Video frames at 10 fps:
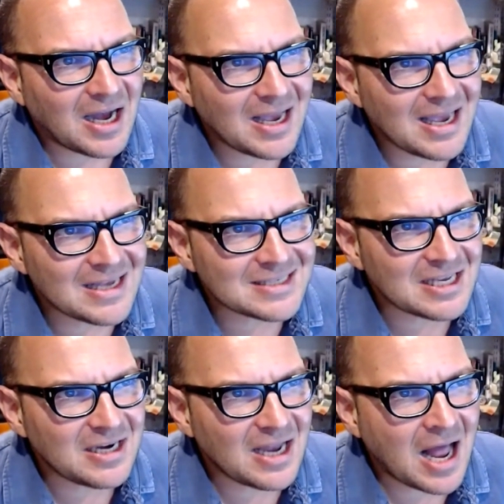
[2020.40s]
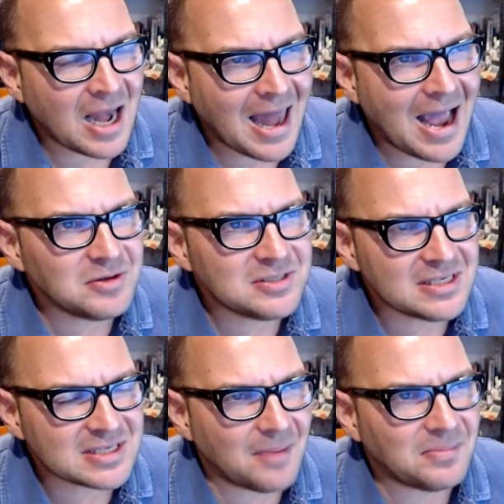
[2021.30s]
is it allows
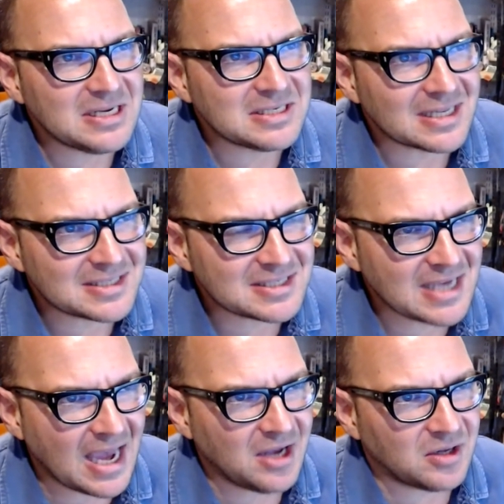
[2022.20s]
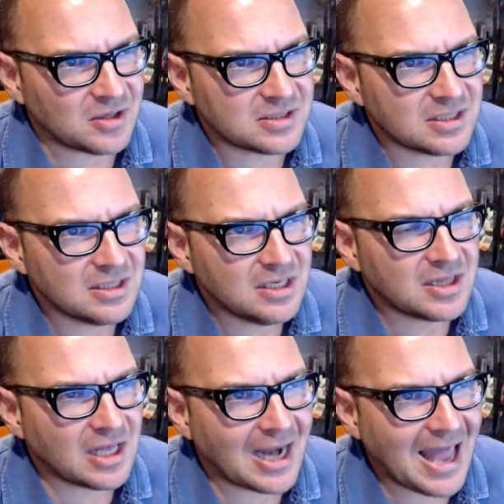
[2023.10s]
these companies that scaled
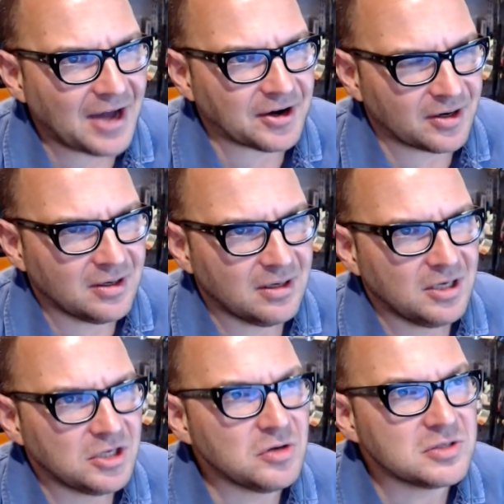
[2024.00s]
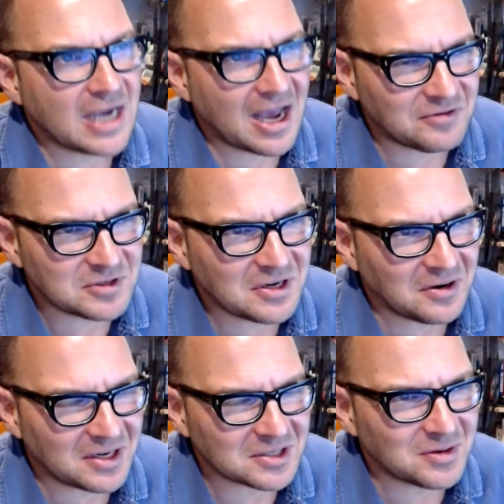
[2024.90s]
the ladder using
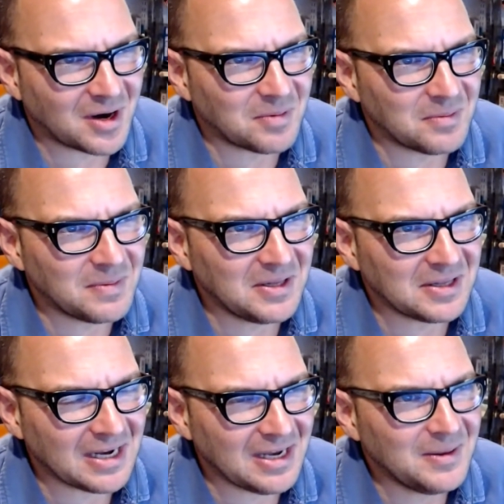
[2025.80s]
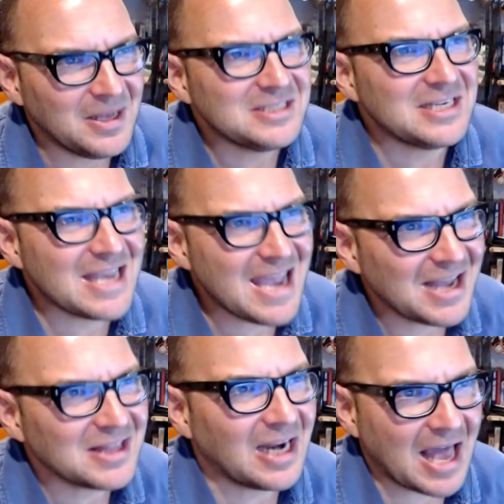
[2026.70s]
adversarial interoperability to
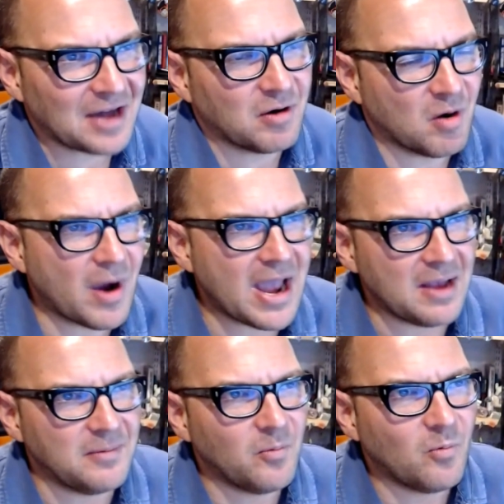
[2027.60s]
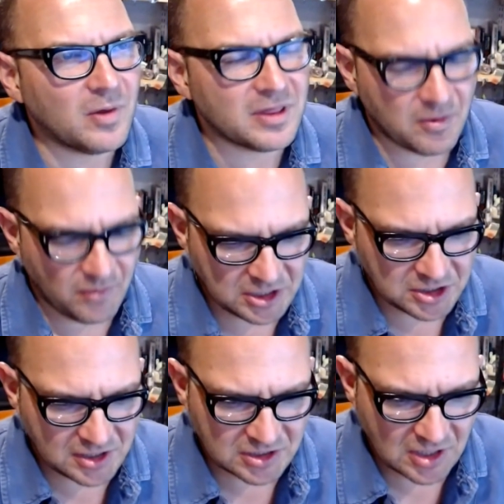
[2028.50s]
kick the ladder away when they
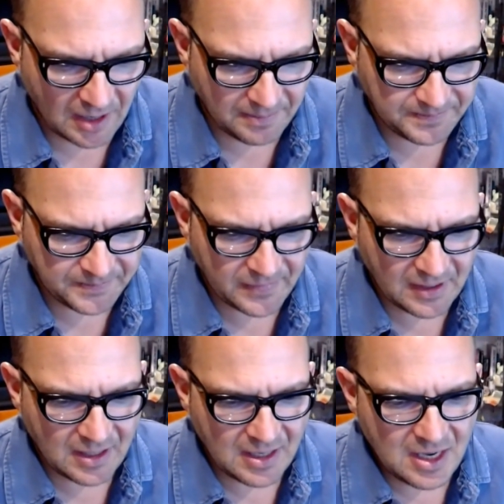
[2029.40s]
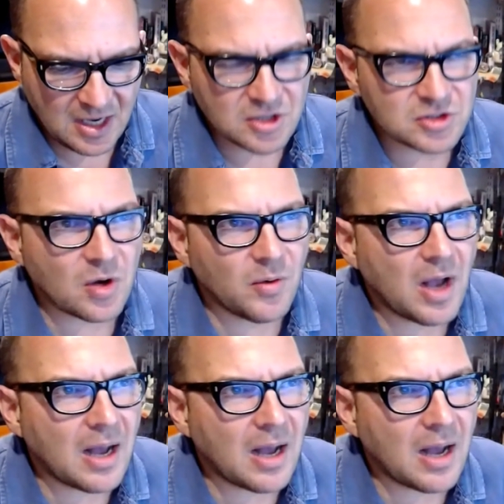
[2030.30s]
reach the top. So